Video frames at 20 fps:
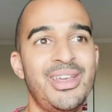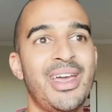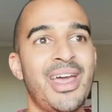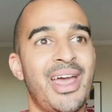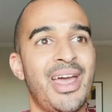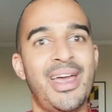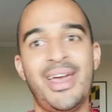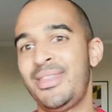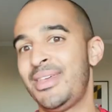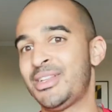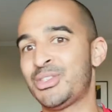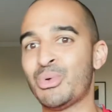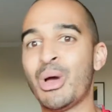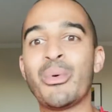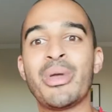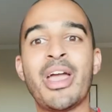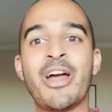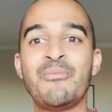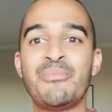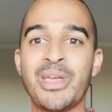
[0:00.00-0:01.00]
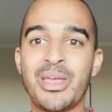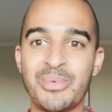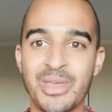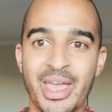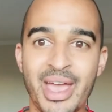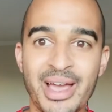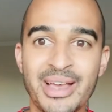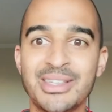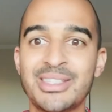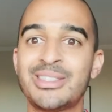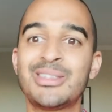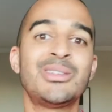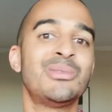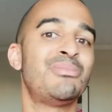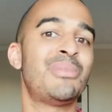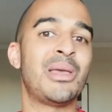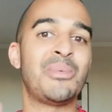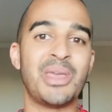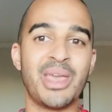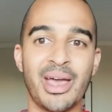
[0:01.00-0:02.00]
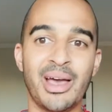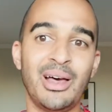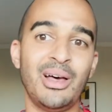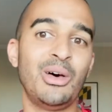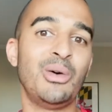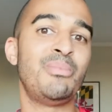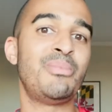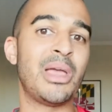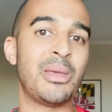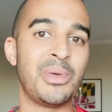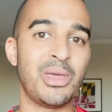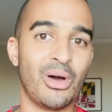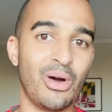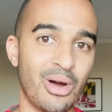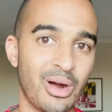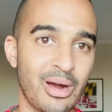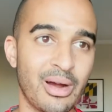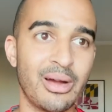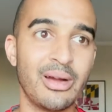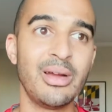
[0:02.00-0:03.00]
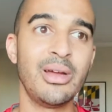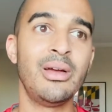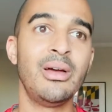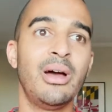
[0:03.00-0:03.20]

and that's why we have baby S, baby L, baby R,